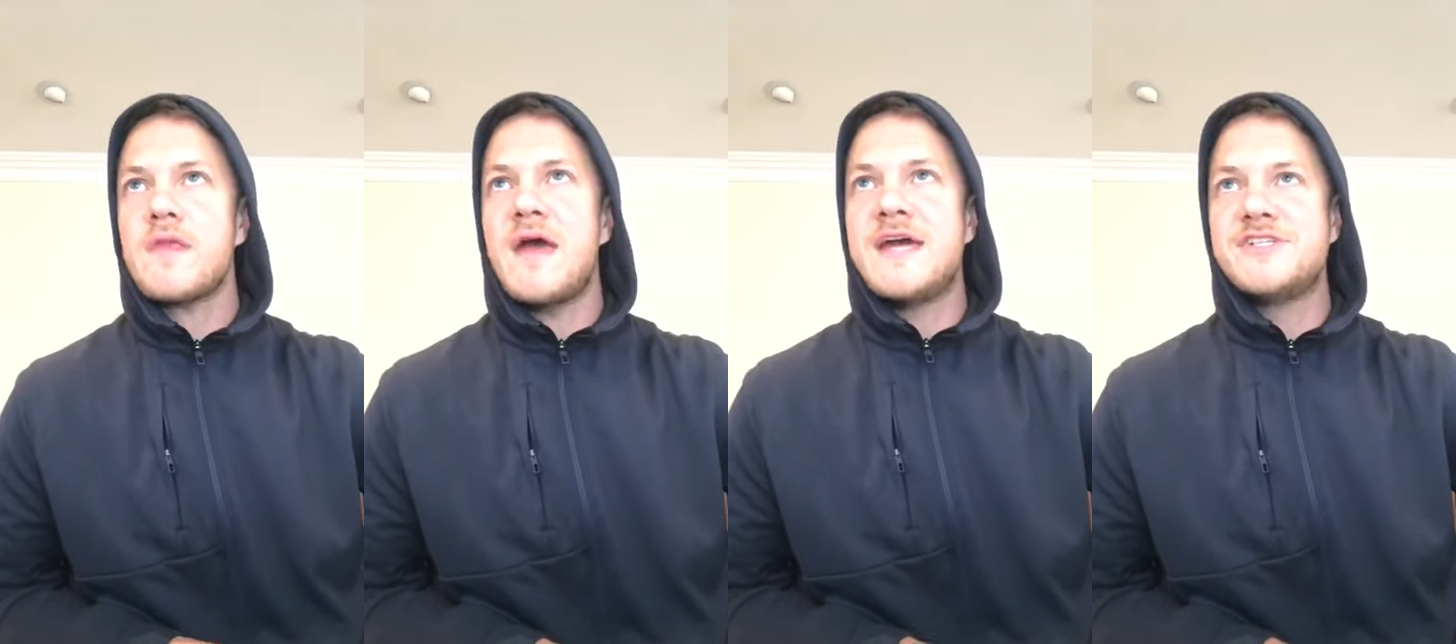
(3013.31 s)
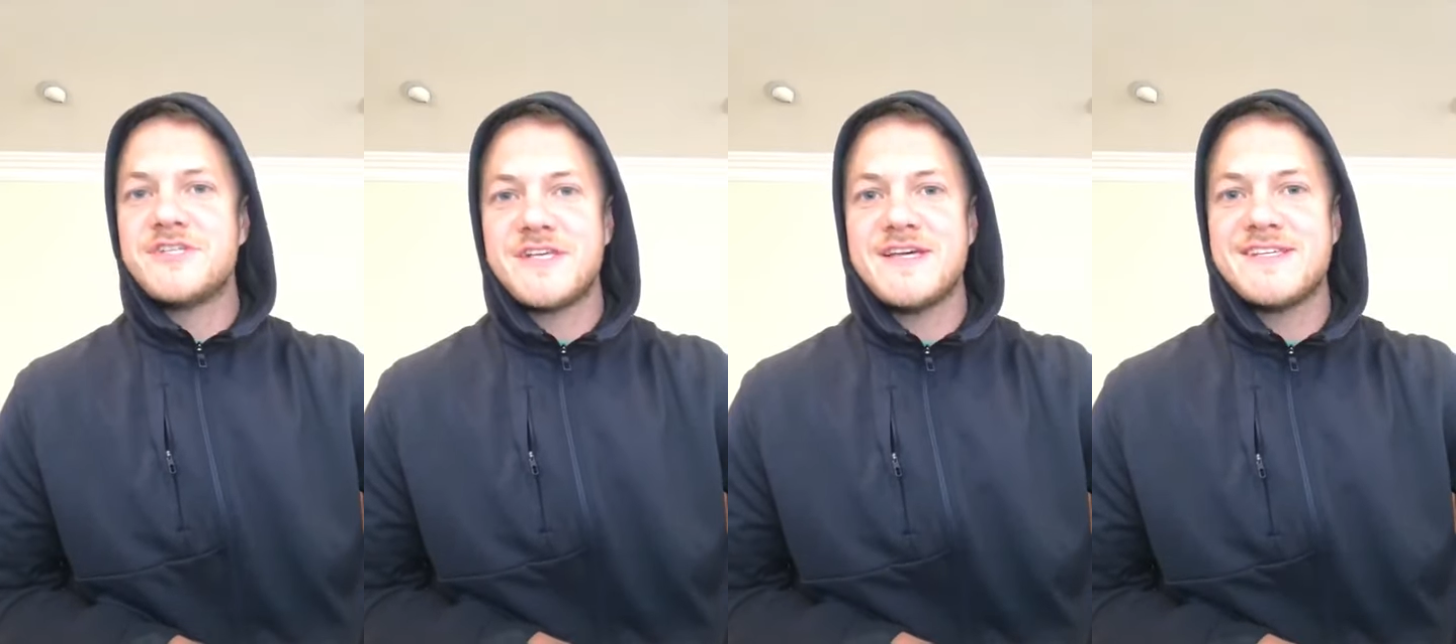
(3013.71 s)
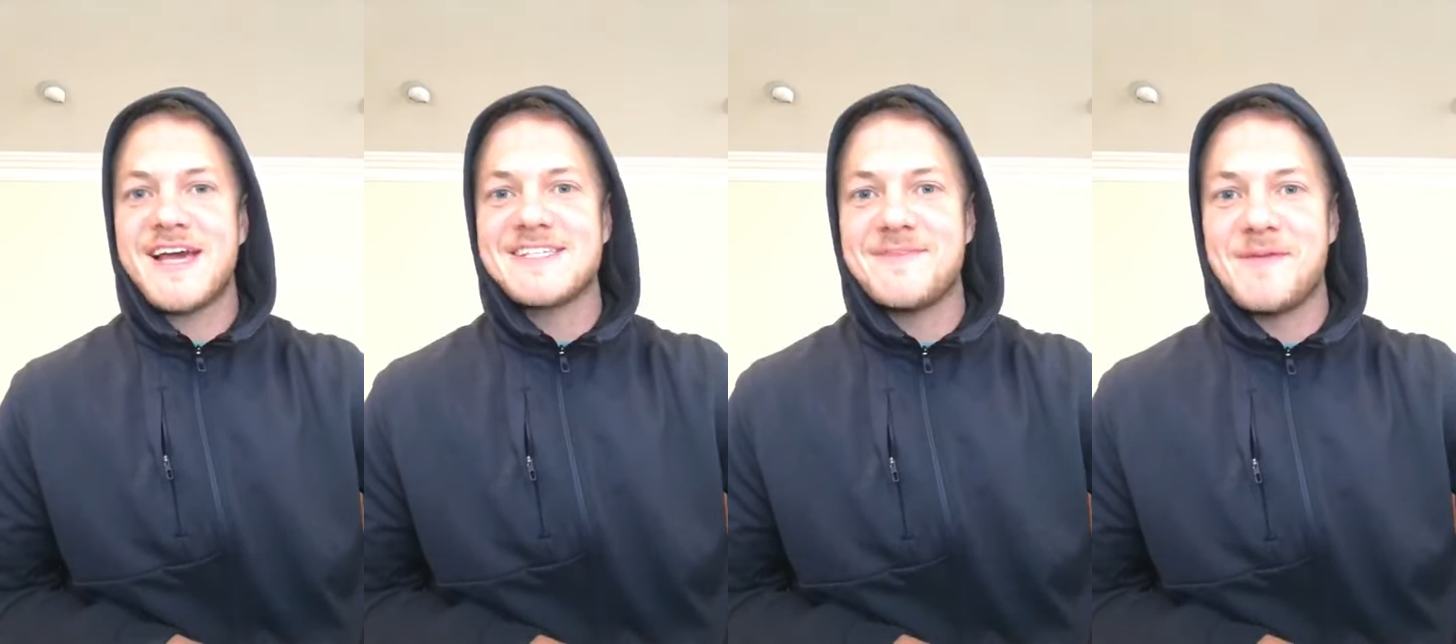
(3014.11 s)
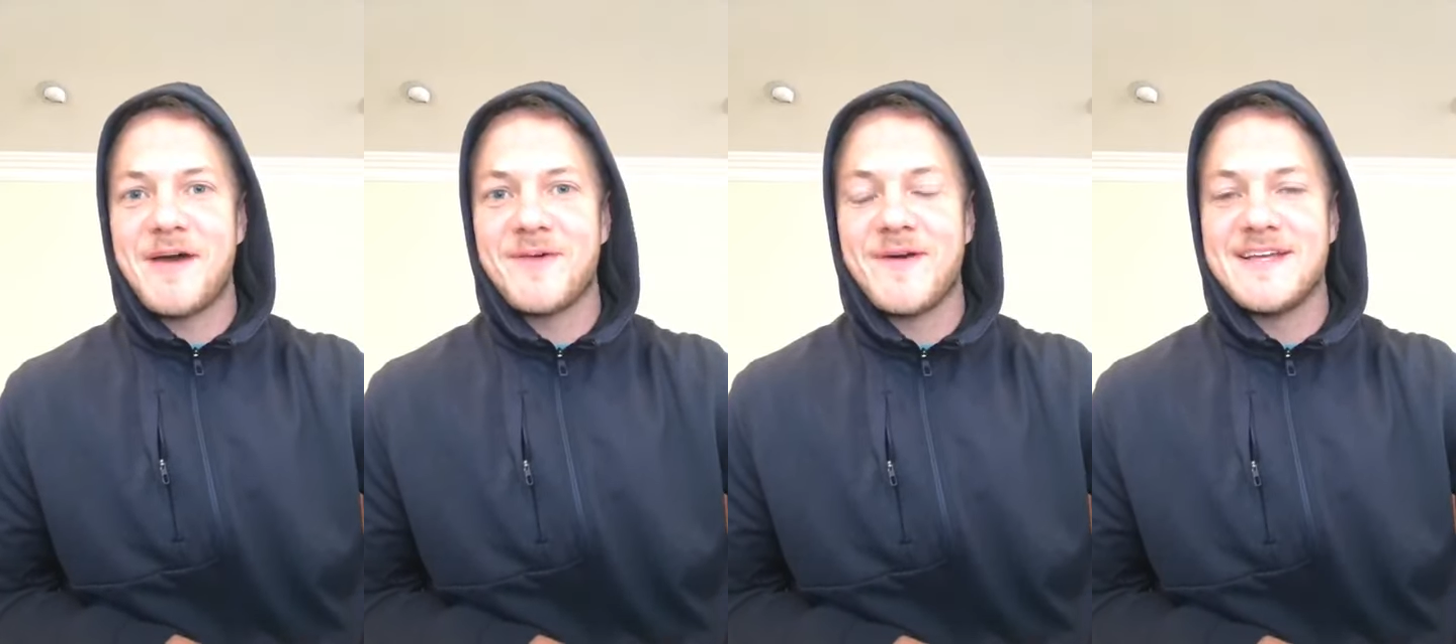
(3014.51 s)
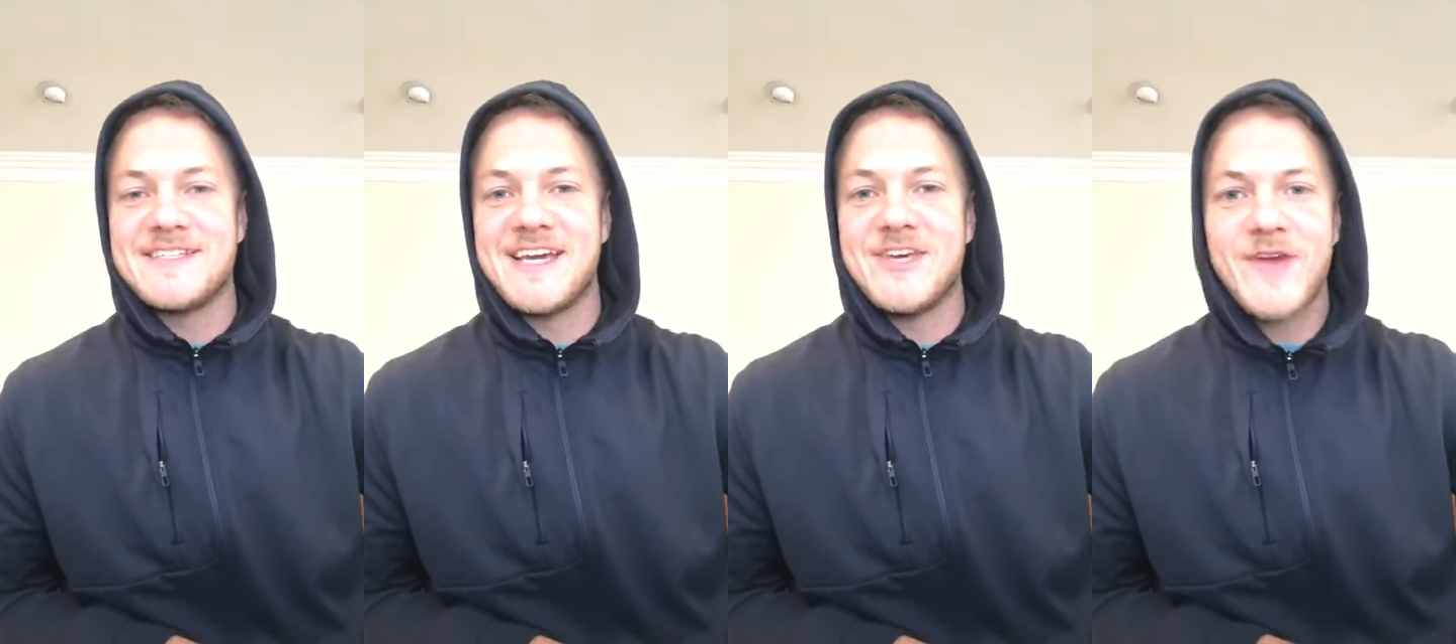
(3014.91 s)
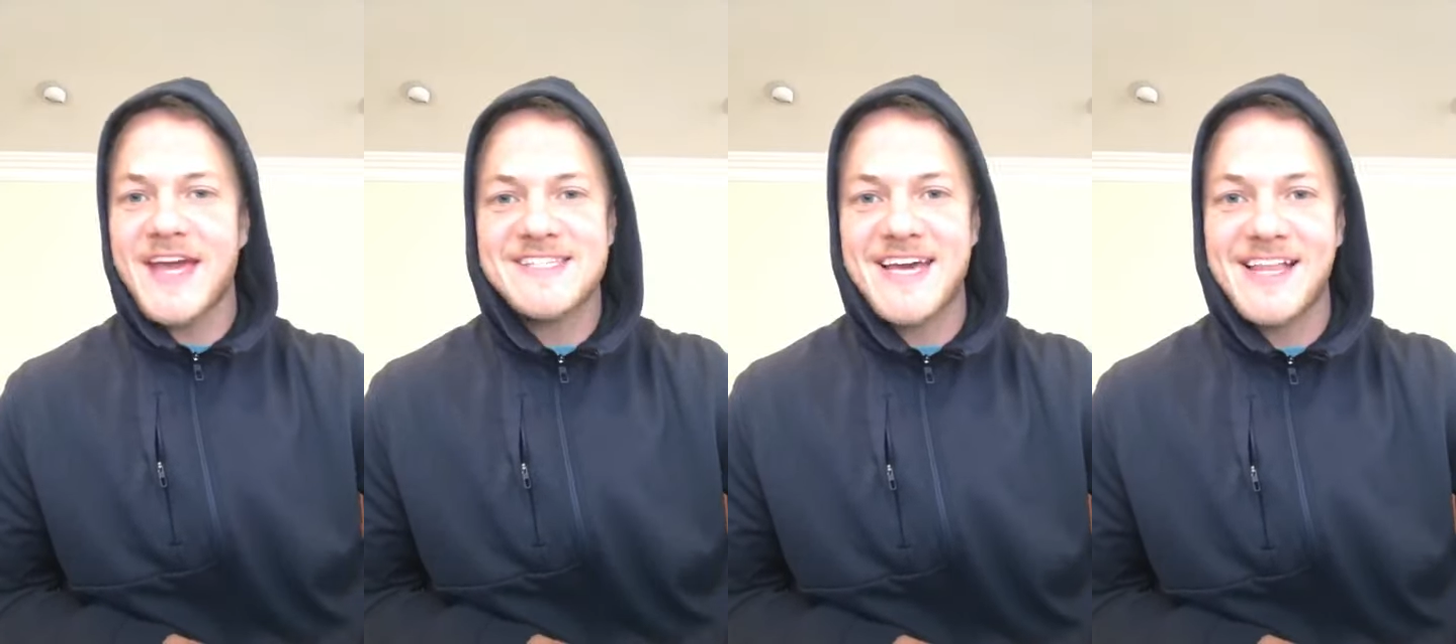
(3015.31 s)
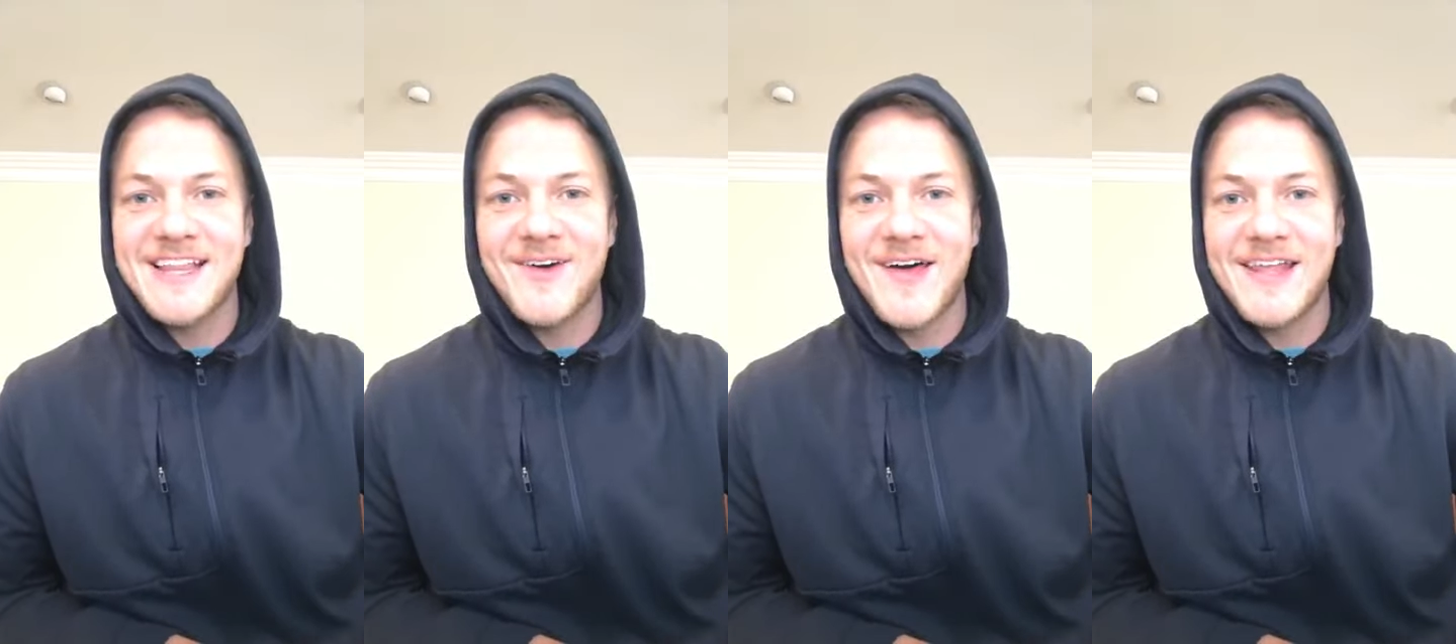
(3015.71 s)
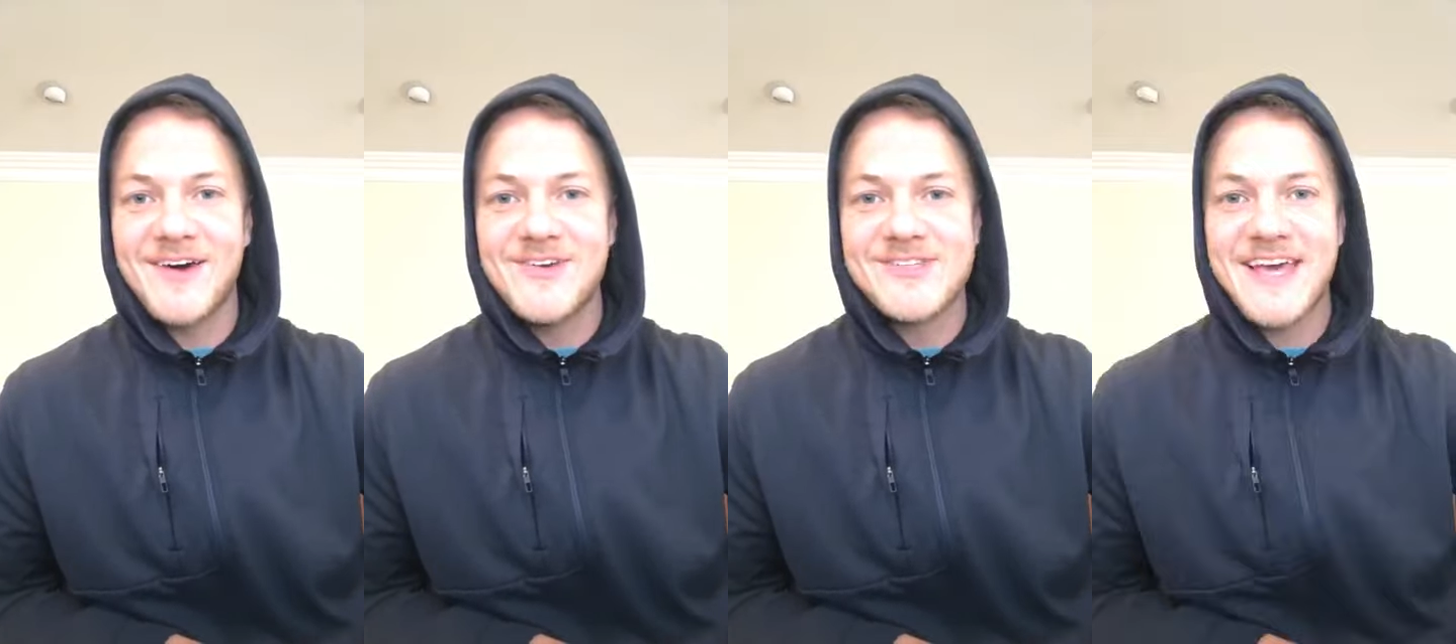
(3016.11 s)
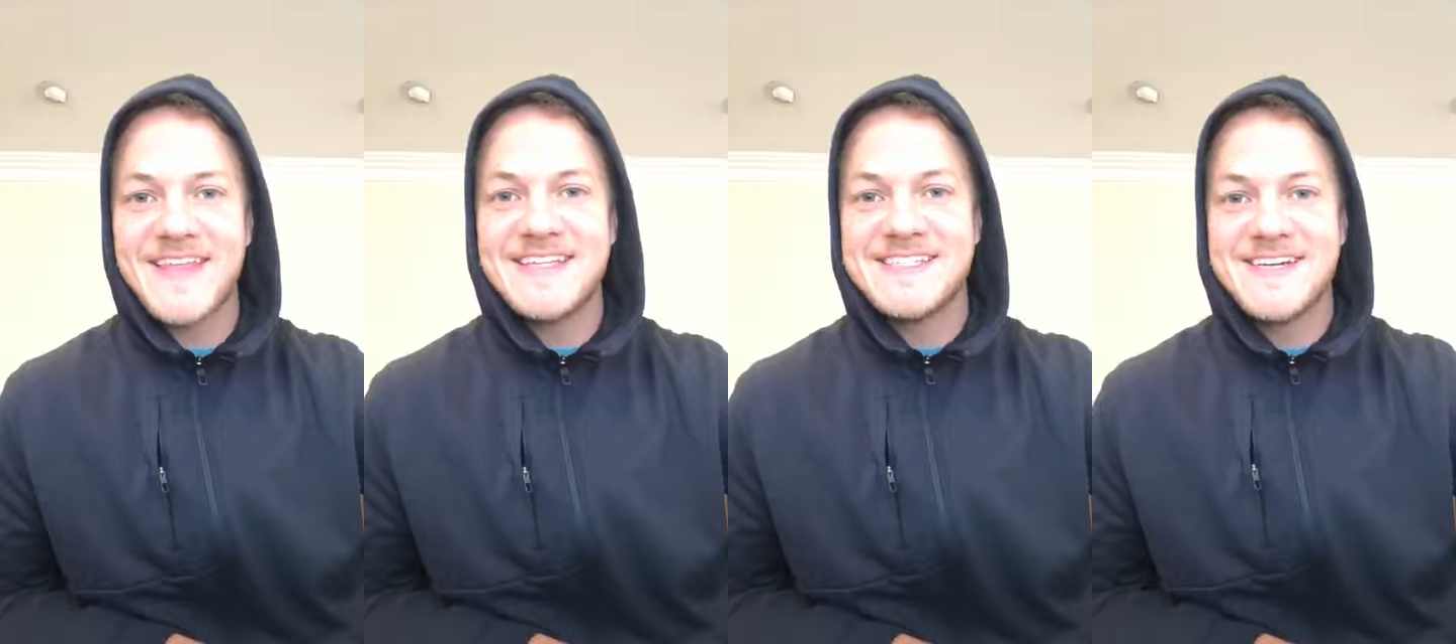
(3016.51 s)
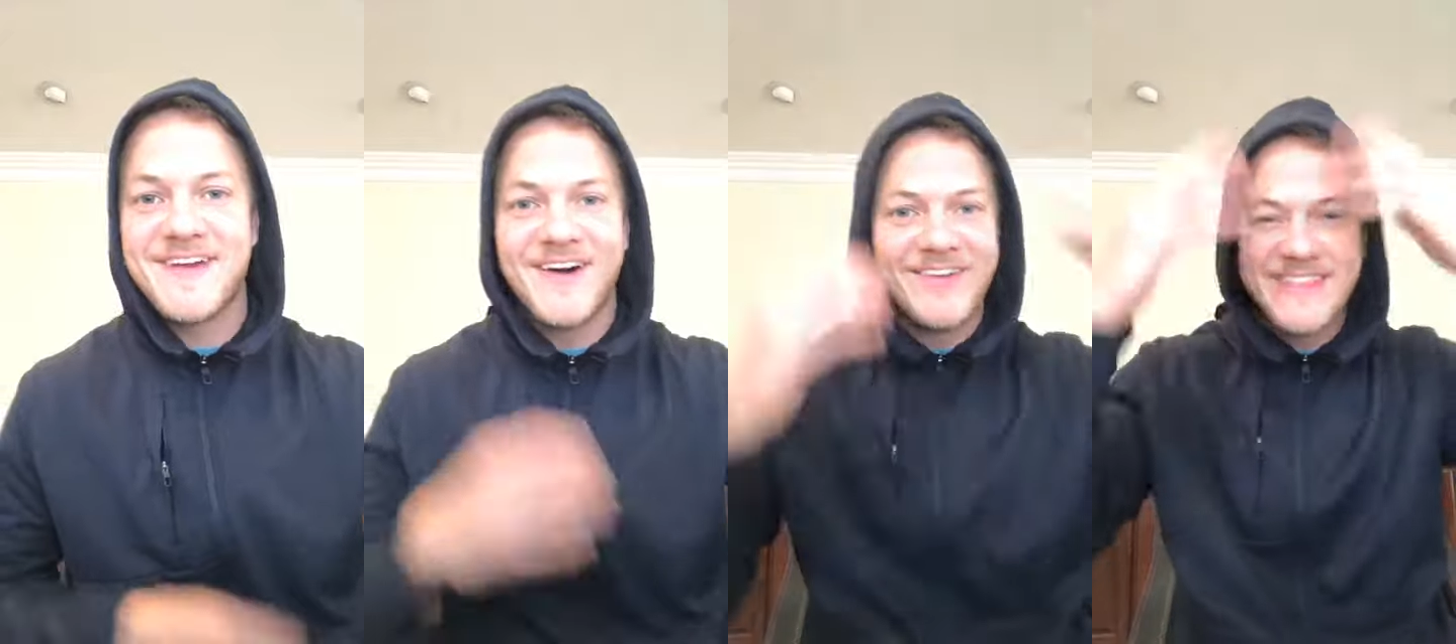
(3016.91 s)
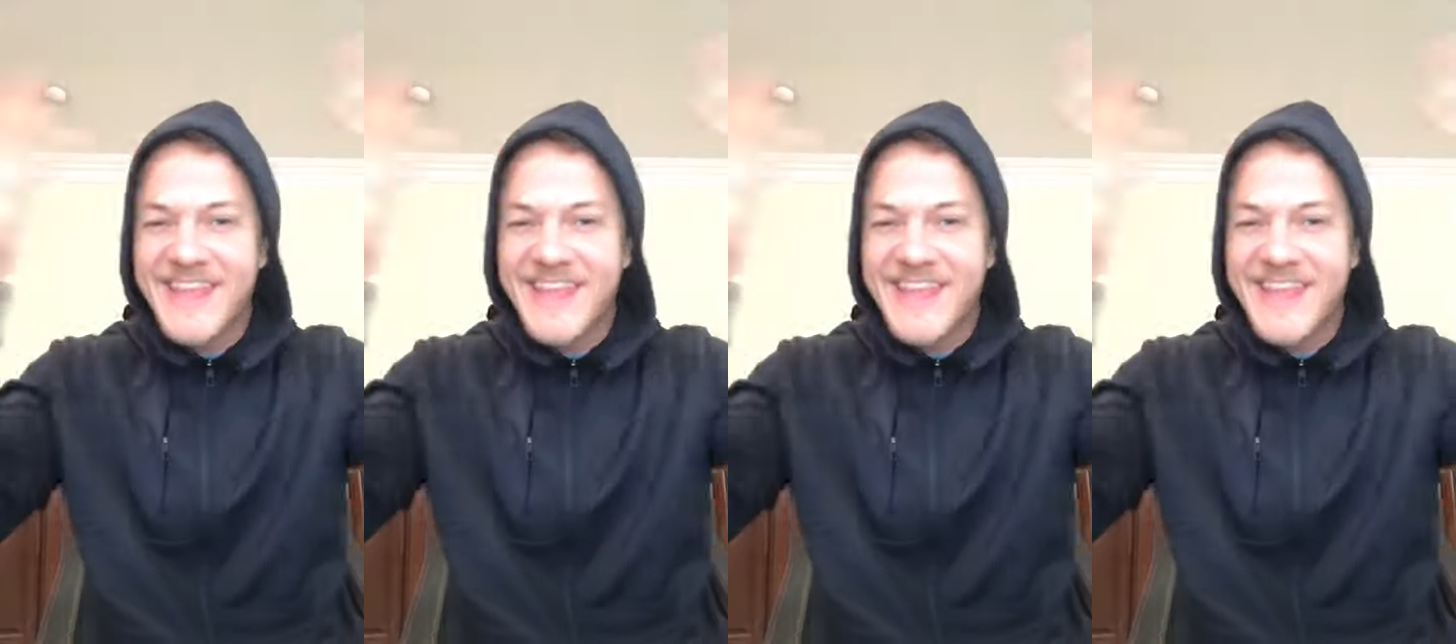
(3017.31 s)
Asia is texting me, by the way, and saying, you can't say hello, you say that in zero.